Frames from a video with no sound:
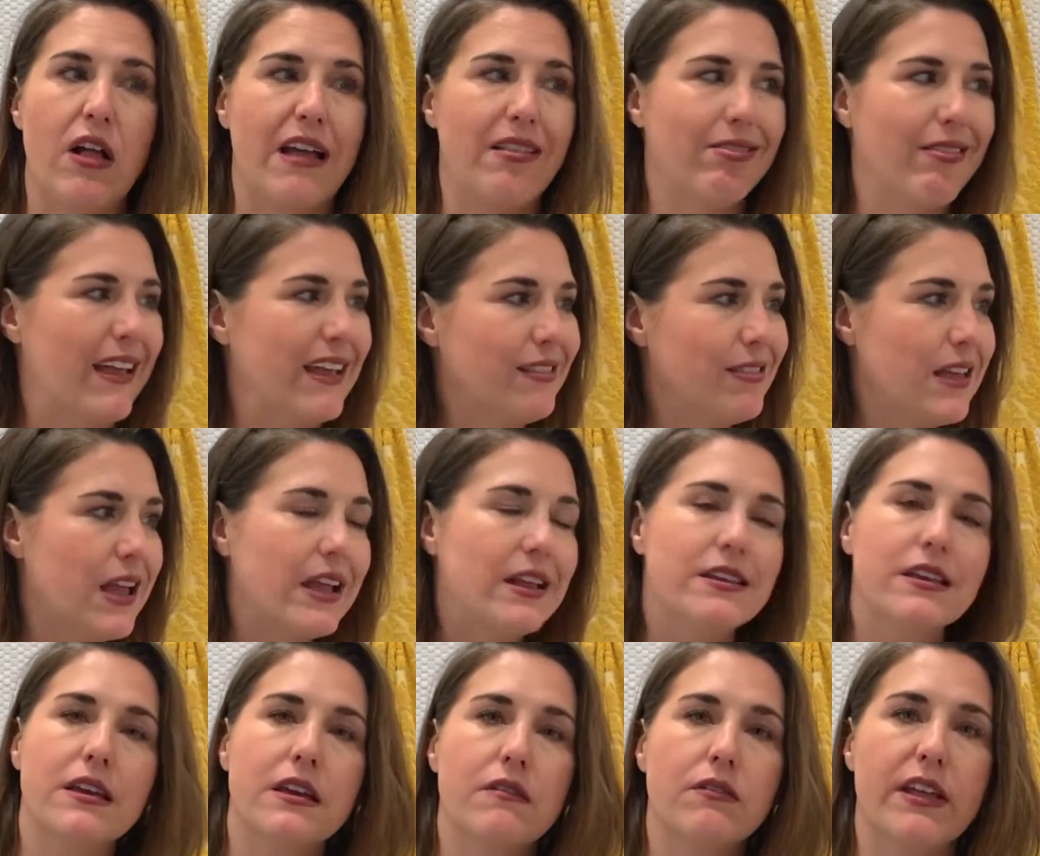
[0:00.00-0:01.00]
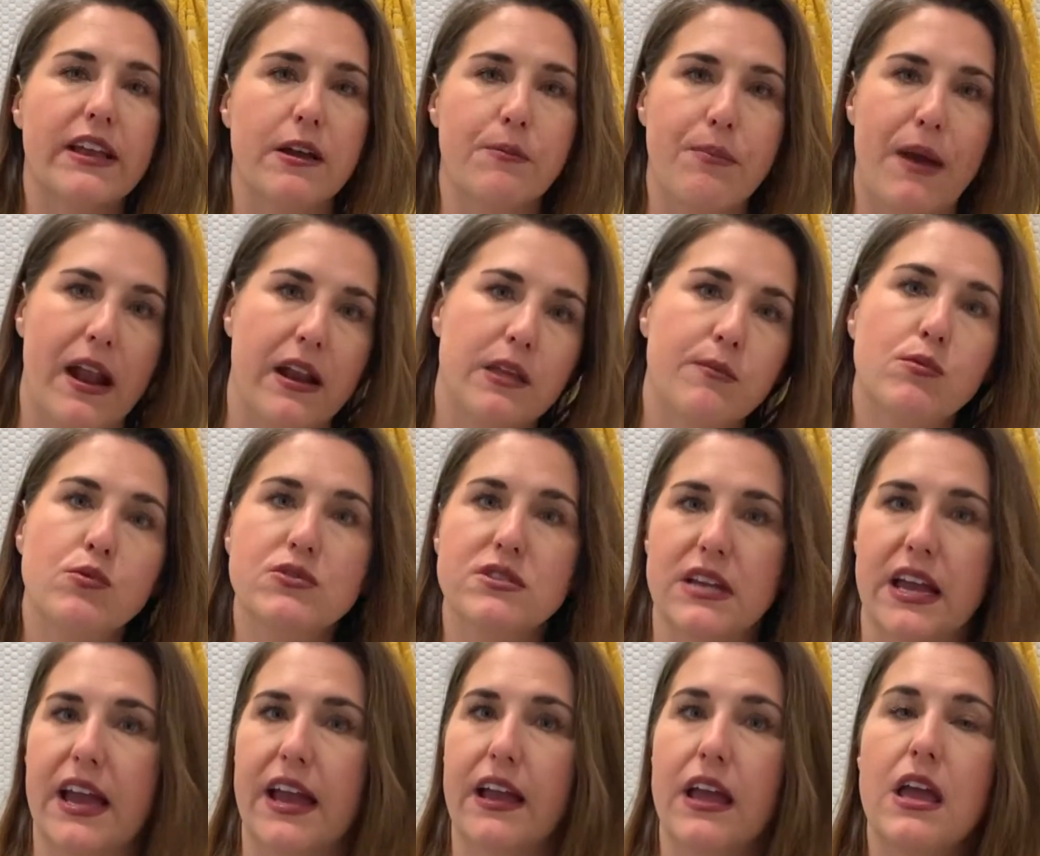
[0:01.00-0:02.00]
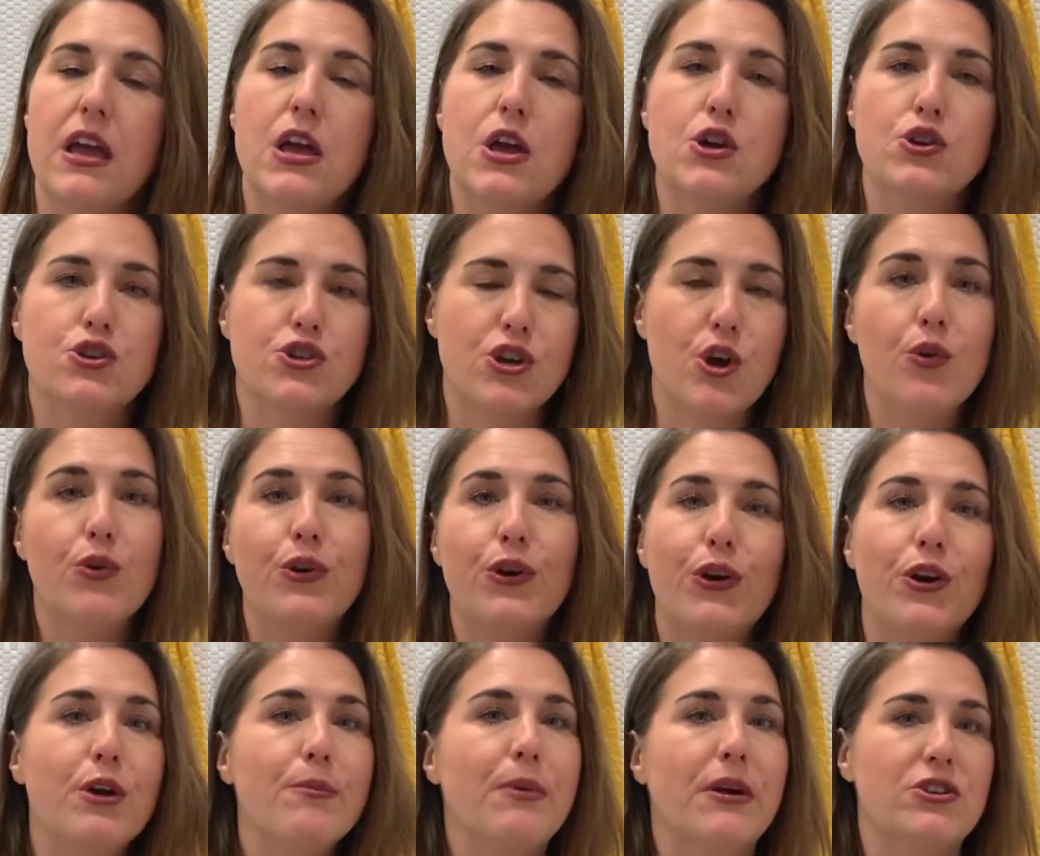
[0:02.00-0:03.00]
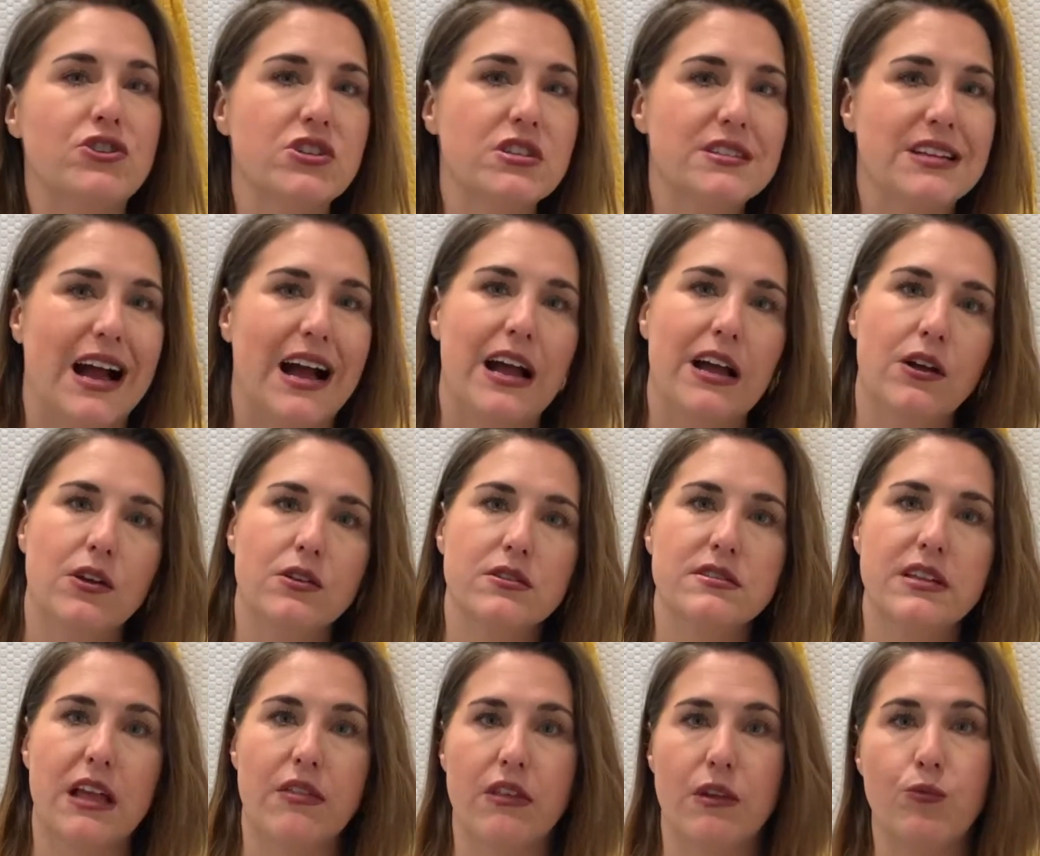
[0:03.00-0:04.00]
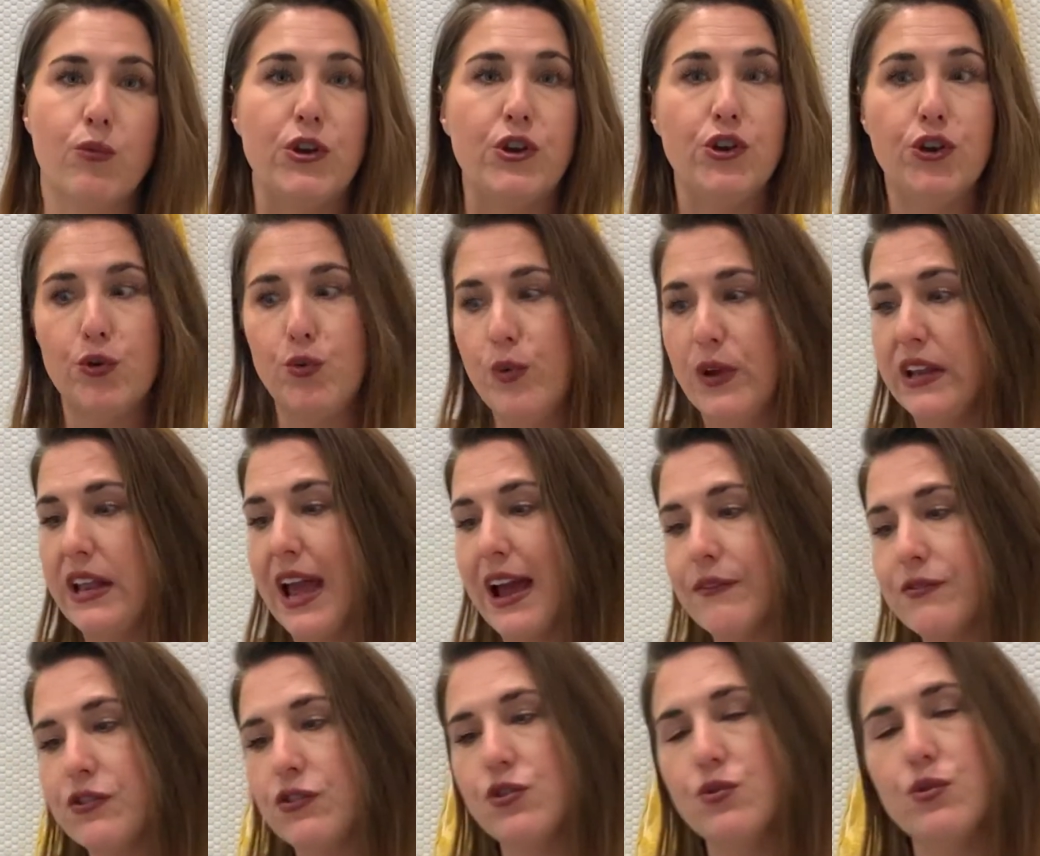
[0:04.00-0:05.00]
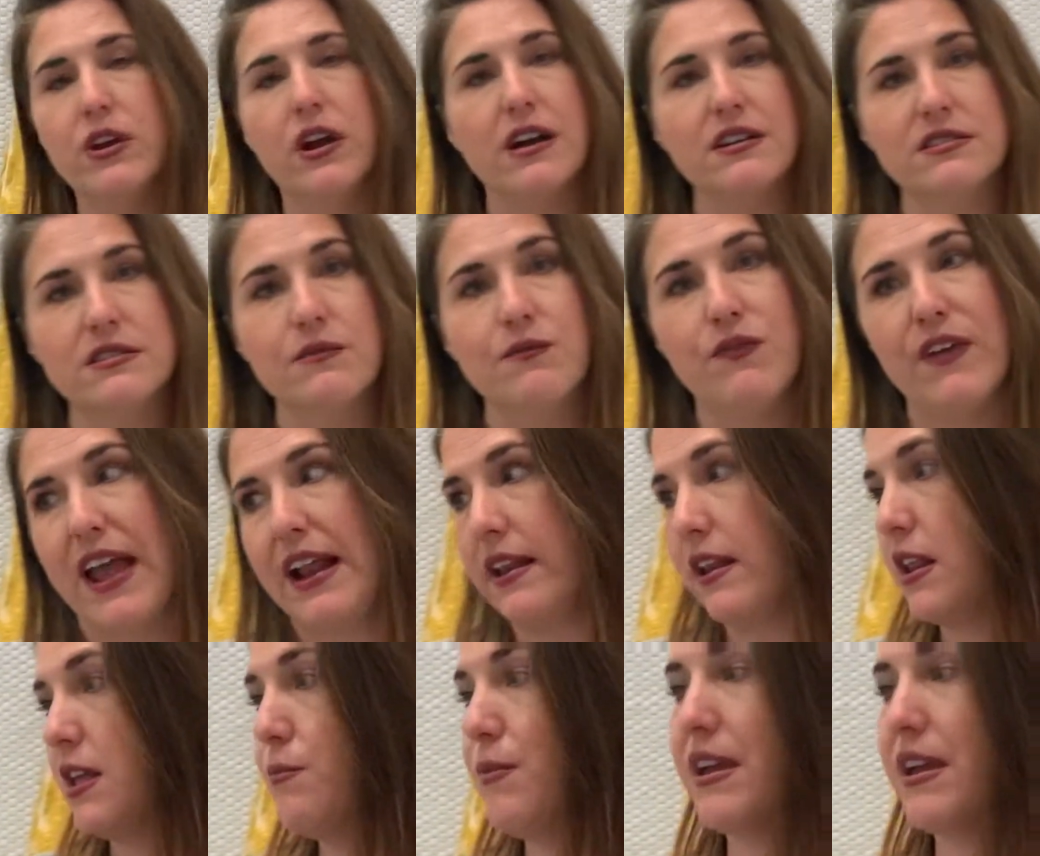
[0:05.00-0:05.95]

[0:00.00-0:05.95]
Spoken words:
I liked the idea of like a penny mosaic, showed her a bunch of tiles, and then we knew we'd have to do a custom vanity